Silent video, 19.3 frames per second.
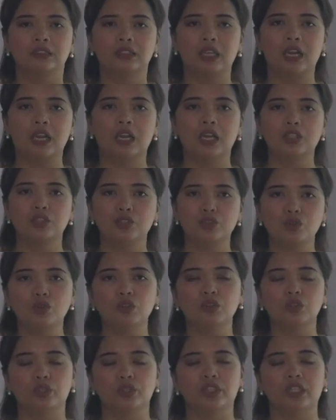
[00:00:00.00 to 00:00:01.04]
the new
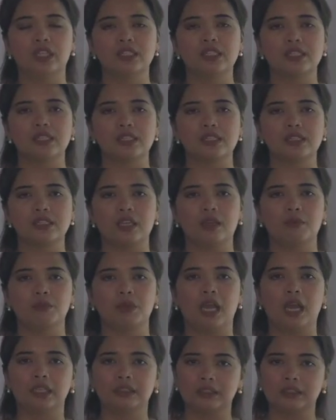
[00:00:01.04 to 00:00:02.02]
learning system